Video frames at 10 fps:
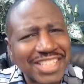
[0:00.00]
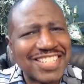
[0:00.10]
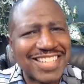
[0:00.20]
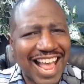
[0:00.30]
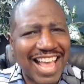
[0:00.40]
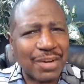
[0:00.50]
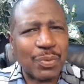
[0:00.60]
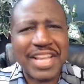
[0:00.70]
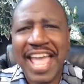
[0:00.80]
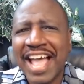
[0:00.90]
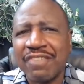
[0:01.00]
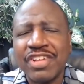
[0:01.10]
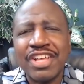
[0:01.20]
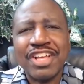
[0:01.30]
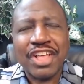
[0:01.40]
side, we have
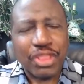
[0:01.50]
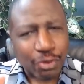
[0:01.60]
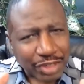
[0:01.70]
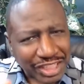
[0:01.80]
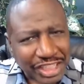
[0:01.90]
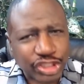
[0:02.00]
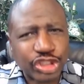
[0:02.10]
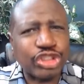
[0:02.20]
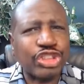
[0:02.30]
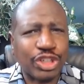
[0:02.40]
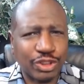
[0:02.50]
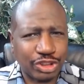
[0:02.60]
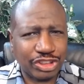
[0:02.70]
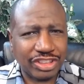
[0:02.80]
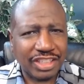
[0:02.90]
the religious
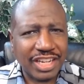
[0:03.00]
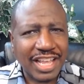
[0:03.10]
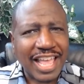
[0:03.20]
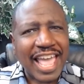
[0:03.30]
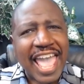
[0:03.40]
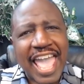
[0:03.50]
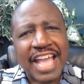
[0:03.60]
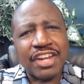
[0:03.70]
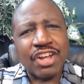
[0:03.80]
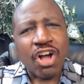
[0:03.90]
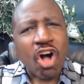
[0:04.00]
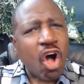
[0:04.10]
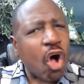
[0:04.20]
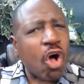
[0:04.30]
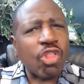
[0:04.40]
church and
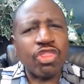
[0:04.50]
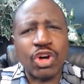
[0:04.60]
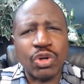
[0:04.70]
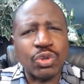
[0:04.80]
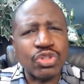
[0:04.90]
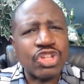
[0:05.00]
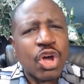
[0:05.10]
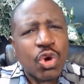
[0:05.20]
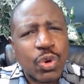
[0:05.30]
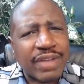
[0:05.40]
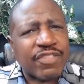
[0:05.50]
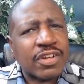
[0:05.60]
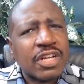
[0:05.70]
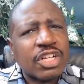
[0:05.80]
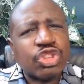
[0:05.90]
all those who have
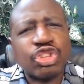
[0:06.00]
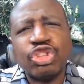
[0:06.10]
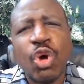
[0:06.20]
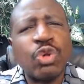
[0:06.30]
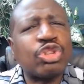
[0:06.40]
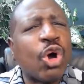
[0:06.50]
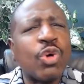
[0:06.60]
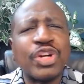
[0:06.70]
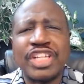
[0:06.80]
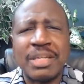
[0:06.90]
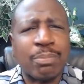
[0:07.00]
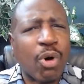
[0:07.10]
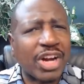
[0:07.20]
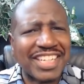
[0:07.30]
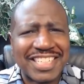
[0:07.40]
so totally
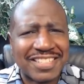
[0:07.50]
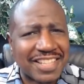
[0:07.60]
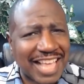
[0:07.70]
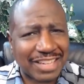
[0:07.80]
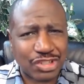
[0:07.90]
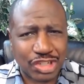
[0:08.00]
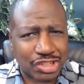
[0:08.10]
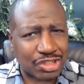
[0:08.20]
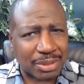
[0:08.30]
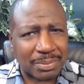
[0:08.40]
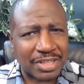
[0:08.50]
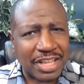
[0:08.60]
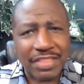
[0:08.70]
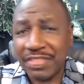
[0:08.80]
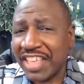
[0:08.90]
bought into that system
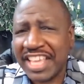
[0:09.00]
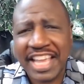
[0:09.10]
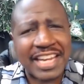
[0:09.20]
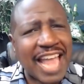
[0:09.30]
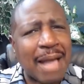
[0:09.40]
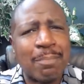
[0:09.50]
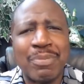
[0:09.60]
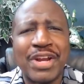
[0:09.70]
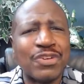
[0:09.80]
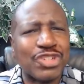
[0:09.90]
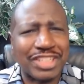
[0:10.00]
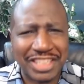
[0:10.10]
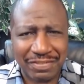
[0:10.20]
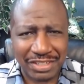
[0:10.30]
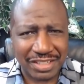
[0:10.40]
that they cannot bear to
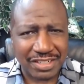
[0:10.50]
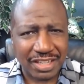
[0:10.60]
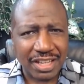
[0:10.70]
leave it.